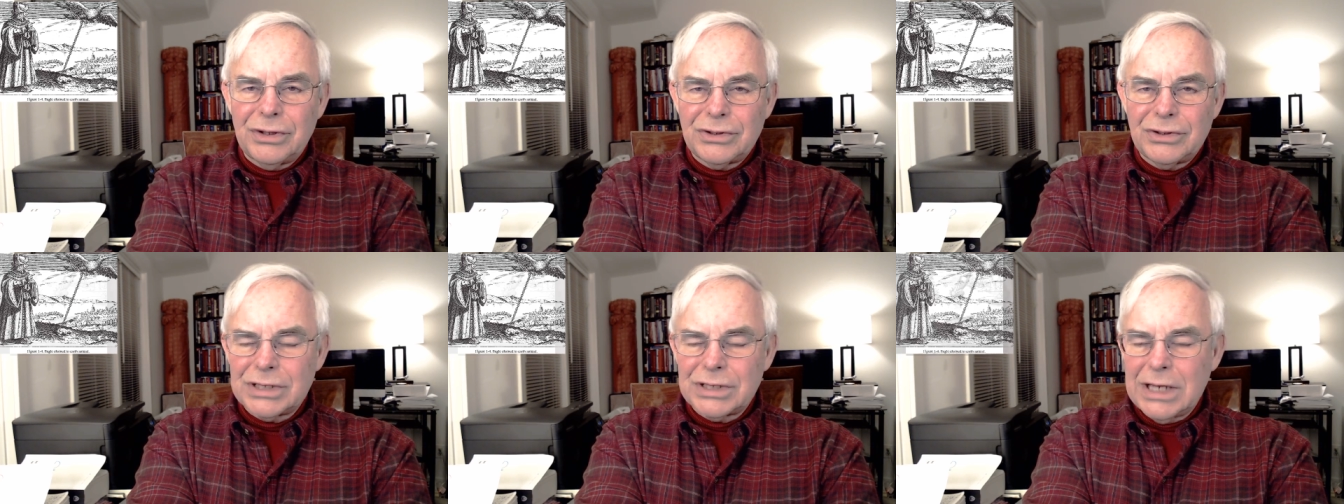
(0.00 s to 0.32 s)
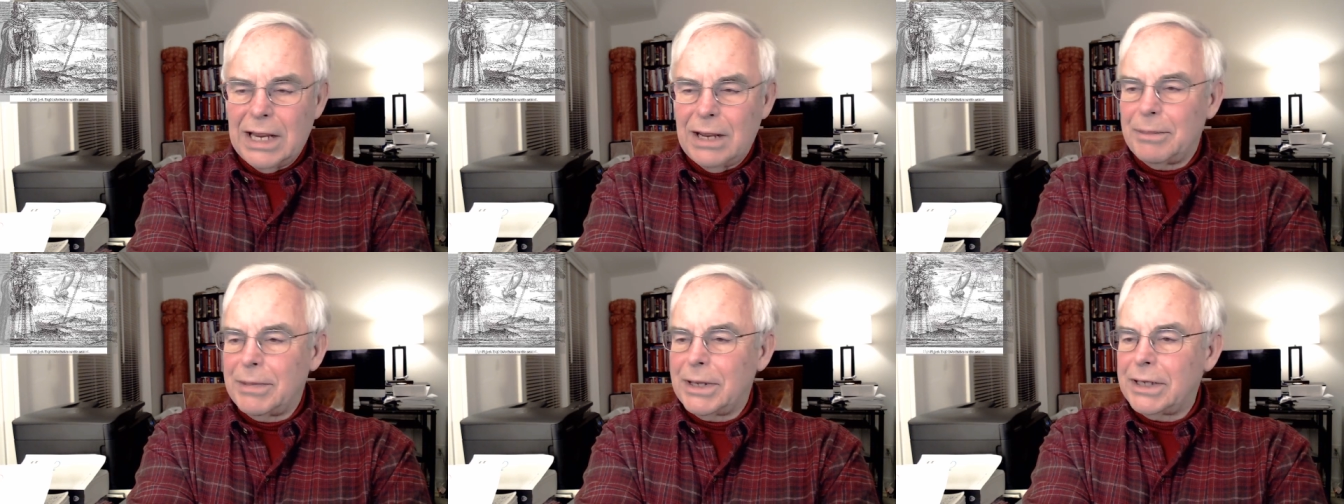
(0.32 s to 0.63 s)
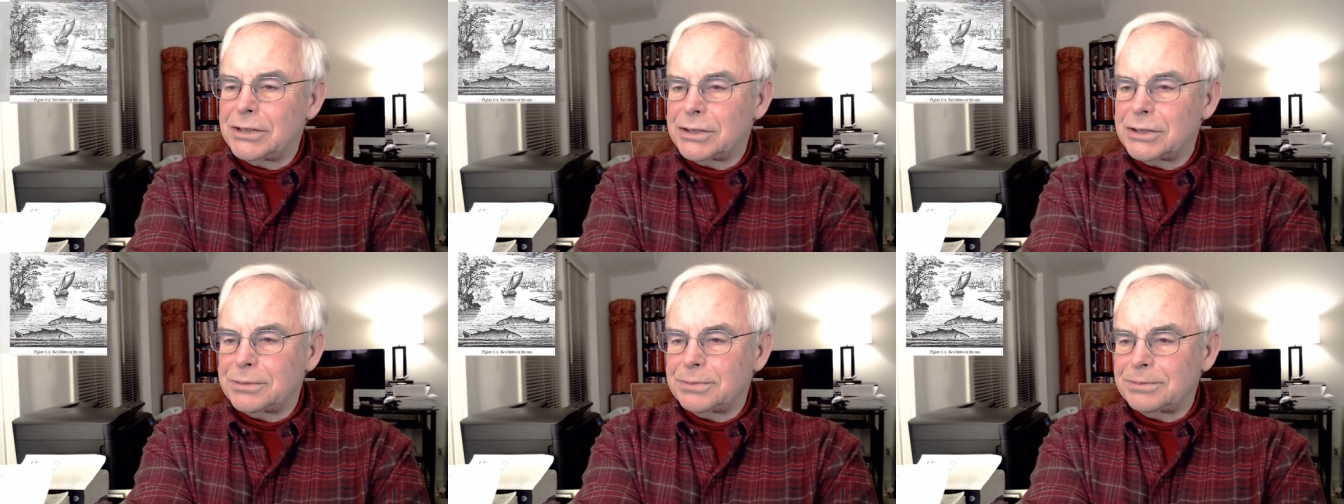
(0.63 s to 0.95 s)
at
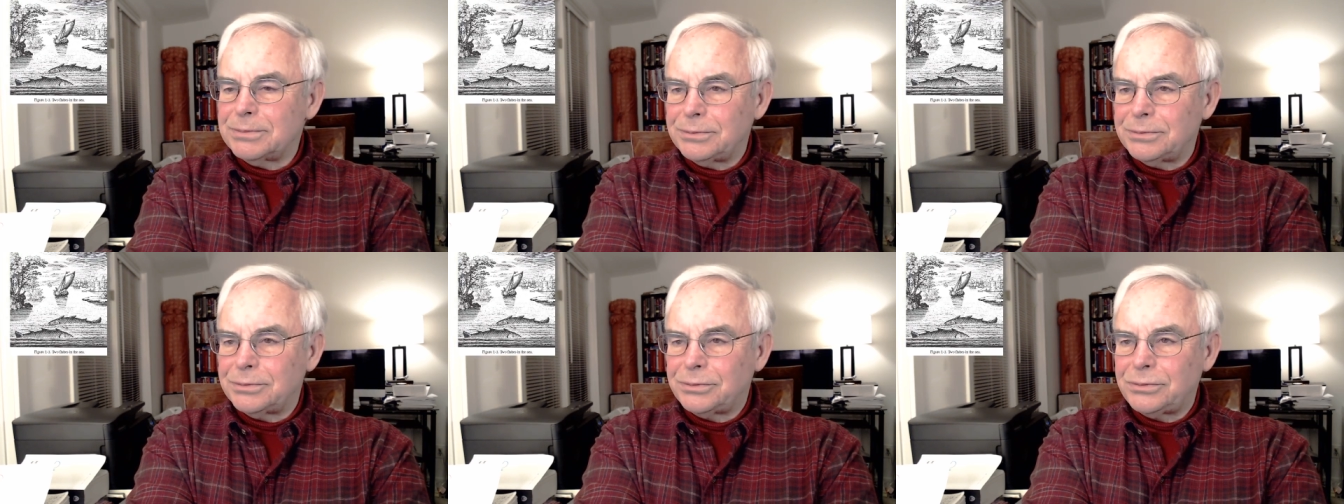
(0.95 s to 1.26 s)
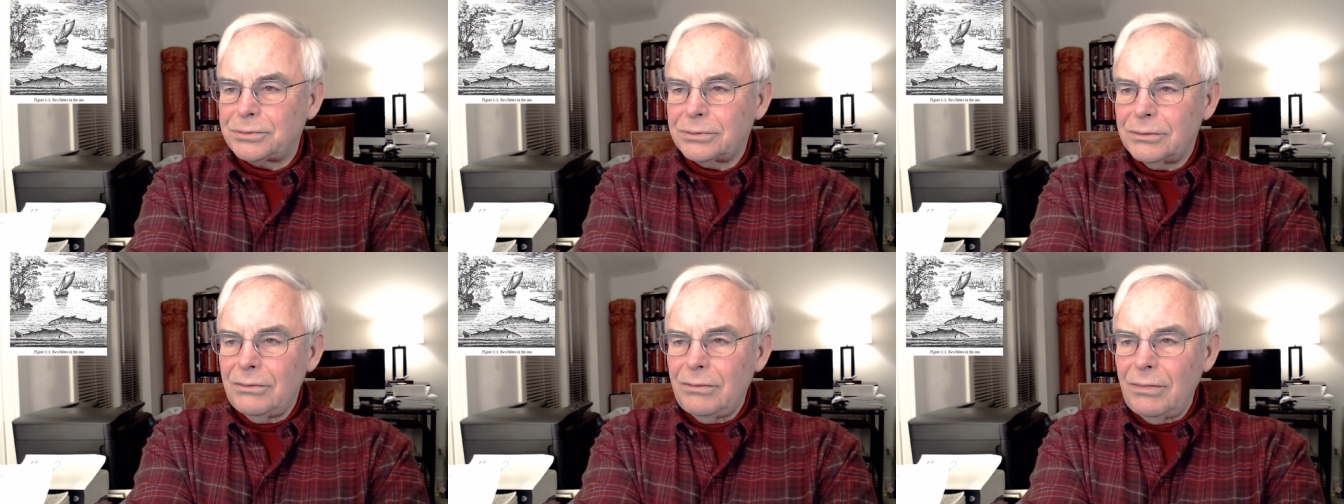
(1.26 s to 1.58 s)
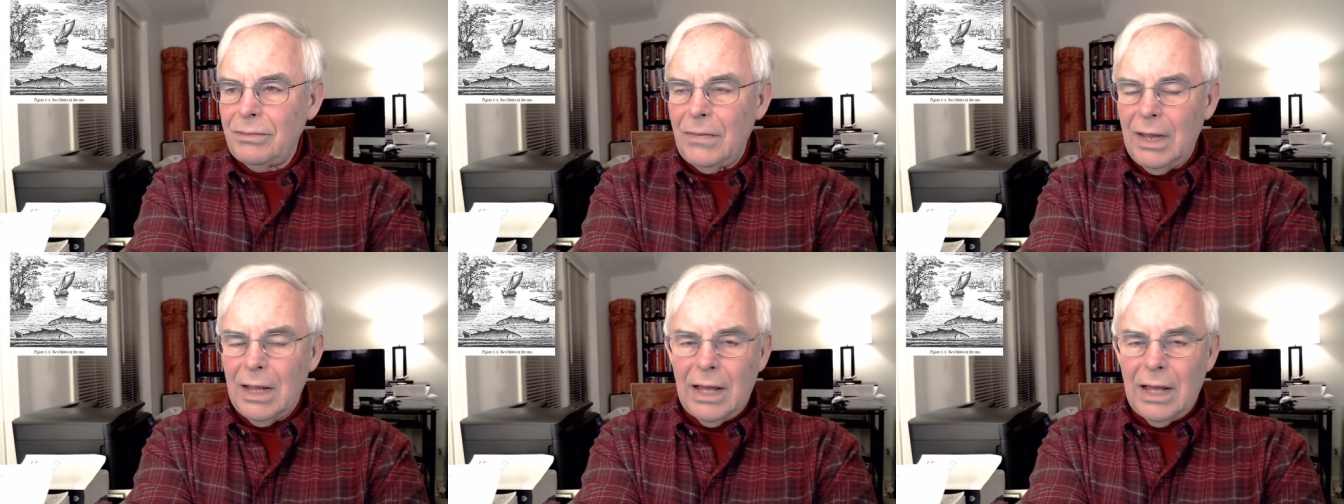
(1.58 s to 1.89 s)
Sammy's.
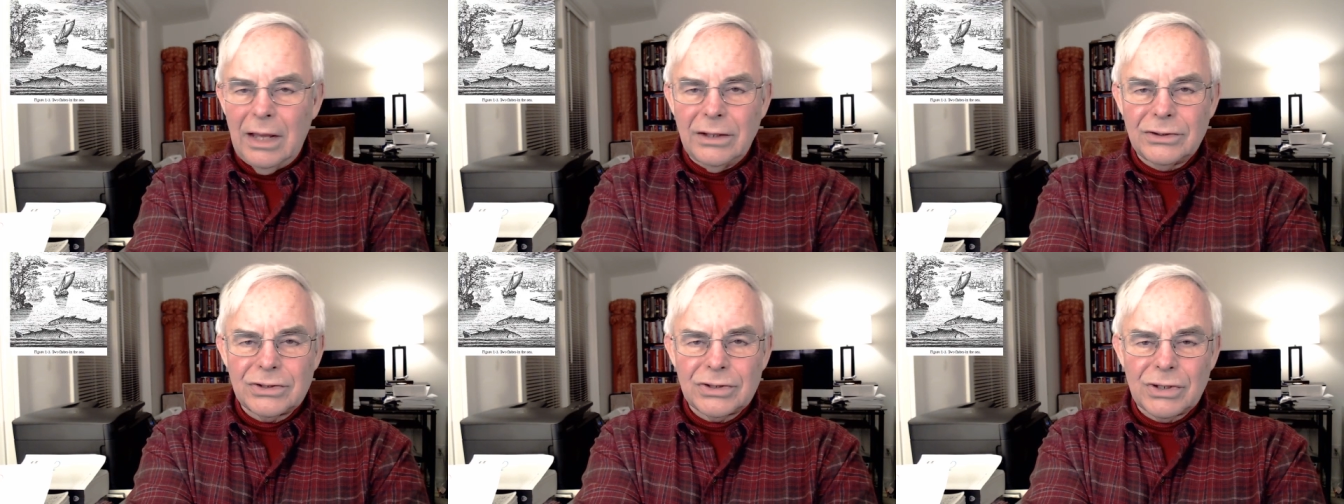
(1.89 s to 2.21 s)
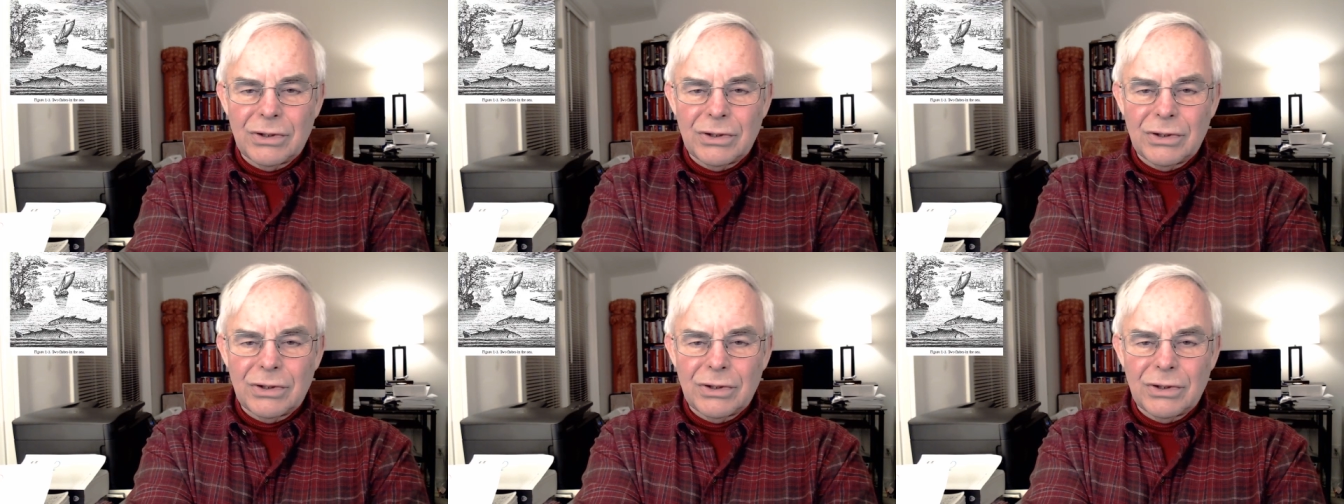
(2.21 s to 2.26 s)
And